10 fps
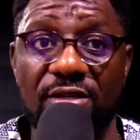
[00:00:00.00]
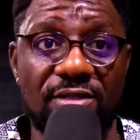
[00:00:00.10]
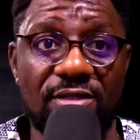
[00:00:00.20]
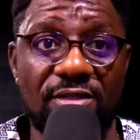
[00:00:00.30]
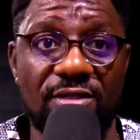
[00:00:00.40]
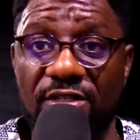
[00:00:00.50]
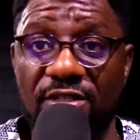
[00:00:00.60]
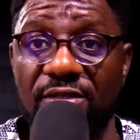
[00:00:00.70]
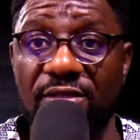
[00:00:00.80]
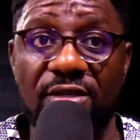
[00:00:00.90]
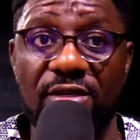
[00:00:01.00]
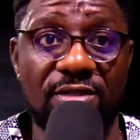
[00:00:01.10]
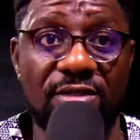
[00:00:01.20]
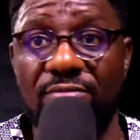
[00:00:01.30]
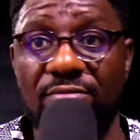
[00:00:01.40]
Right.
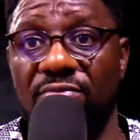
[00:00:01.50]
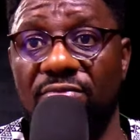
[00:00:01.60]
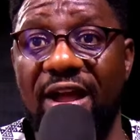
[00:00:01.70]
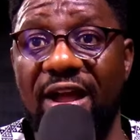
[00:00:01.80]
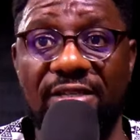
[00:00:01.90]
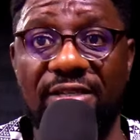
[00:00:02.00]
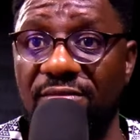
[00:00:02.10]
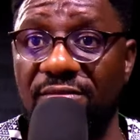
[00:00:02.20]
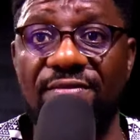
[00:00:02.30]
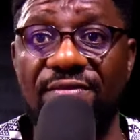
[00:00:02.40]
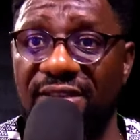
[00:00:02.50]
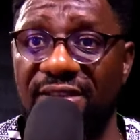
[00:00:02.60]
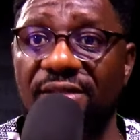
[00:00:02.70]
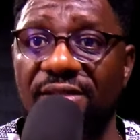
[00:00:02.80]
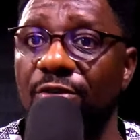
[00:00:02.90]
Writing, everything, you know,
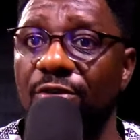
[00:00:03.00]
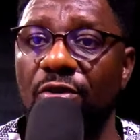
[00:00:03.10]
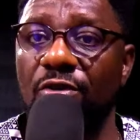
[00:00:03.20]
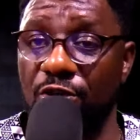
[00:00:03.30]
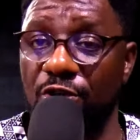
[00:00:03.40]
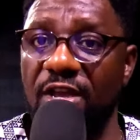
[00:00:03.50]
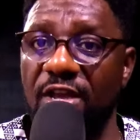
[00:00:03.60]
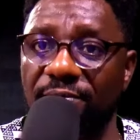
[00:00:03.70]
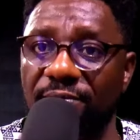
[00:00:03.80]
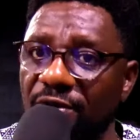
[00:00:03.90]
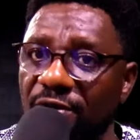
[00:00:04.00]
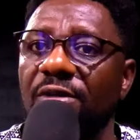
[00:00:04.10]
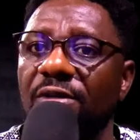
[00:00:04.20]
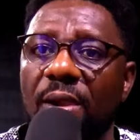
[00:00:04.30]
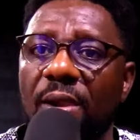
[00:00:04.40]
it's your name. So
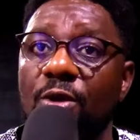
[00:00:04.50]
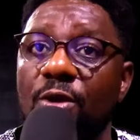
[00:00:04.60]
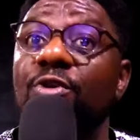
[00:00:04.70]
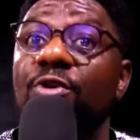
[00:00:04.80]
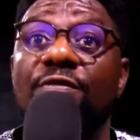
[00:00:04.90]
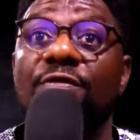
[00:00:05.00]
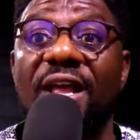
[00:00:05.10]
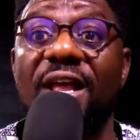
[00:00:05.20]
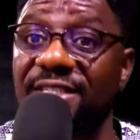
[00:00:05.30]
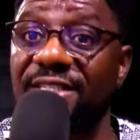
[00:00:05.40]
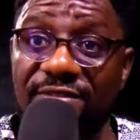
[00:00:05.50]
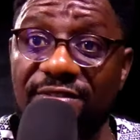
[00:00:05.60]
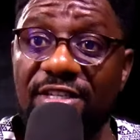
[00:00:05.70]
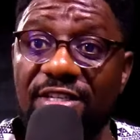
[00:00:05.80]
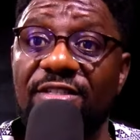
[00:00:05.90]
you put all your freelancing services,
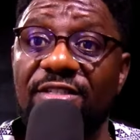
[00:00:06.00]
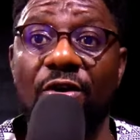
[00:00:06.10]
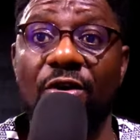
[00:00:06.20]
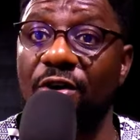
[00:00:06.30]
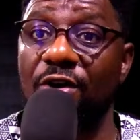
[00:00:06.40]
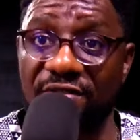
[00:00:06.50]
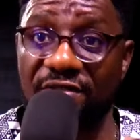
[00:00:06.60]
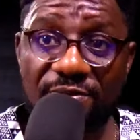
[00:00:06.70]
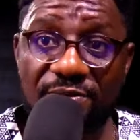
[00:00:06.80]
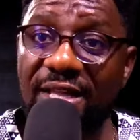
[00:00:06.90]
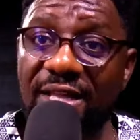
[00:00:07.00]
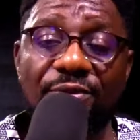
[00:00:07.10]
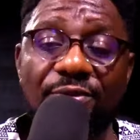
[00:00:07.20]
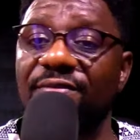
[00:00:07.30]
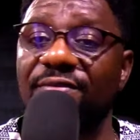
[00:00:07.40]
all your investment. I put
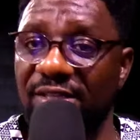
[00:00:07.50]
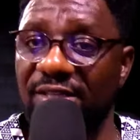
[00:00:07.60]
everything there,